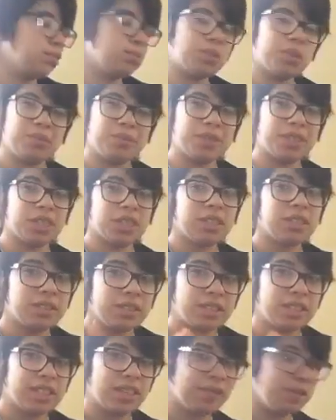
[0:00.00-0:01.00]
pretty much
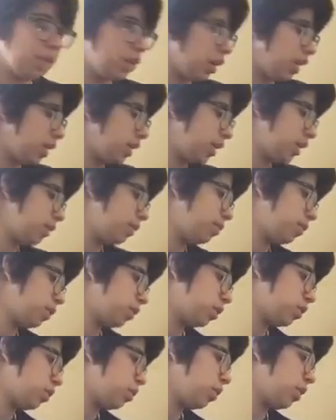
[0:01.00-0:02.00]
to give you an idea of
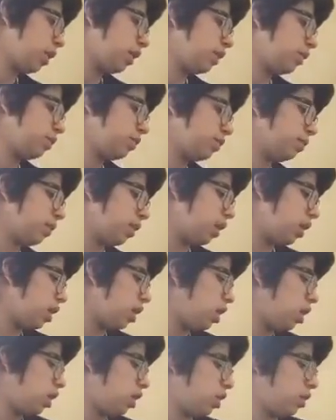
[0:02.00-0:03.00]
what's going
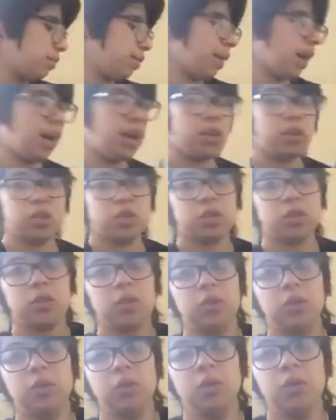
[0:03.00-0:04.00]
on. I
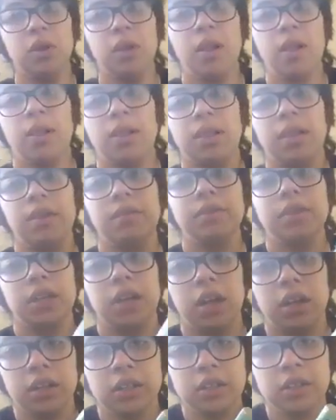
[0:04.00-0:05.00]
also love to
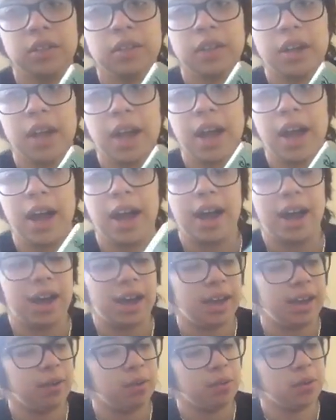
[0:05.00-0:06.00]
color.
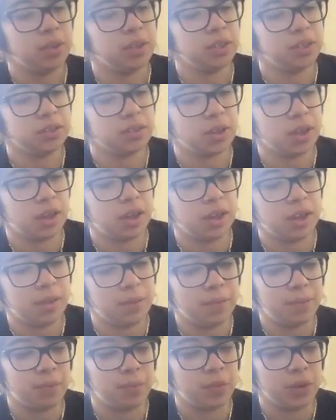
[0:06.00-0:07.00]
I was
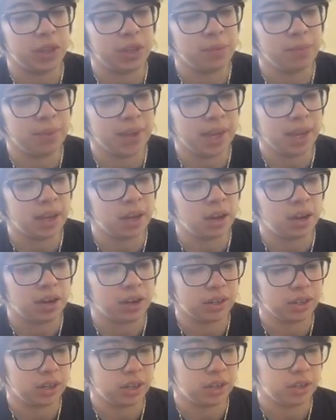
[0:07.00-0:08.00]
really big on
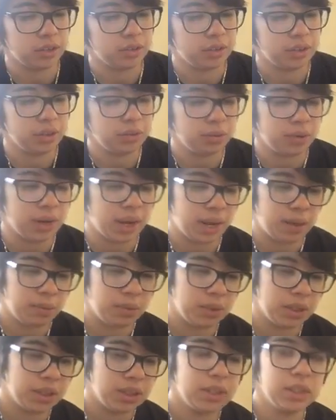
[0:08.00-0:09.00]
coloring when I
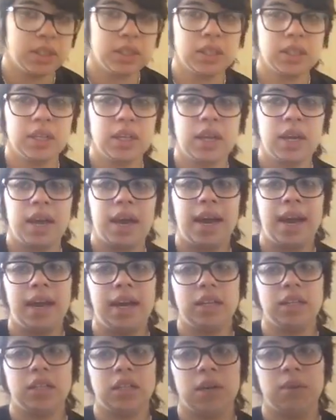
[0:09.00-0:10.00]
was
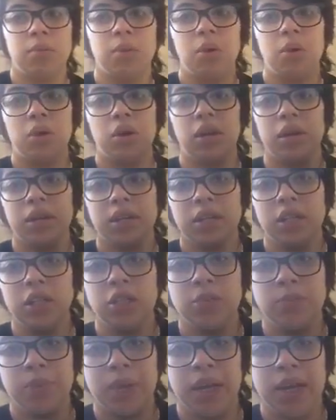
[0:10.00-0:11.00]
at Job Corps.
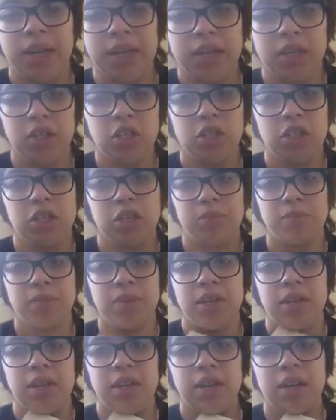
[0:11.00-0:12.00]
Each page took
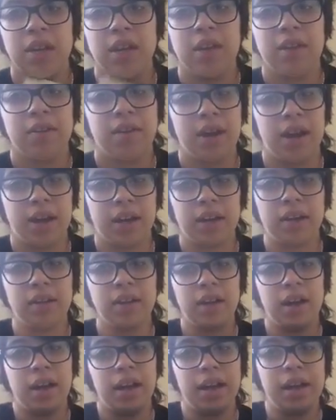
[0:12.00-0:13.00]
me, not gonna
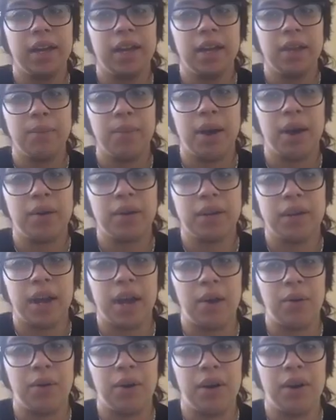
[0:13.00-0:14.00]
lie, about an
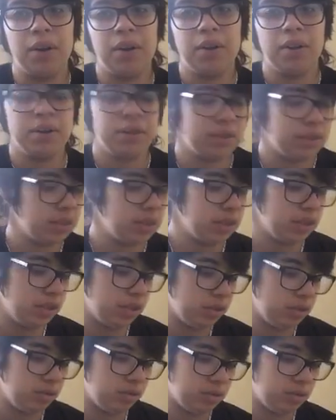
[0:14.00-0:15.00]
hour to do.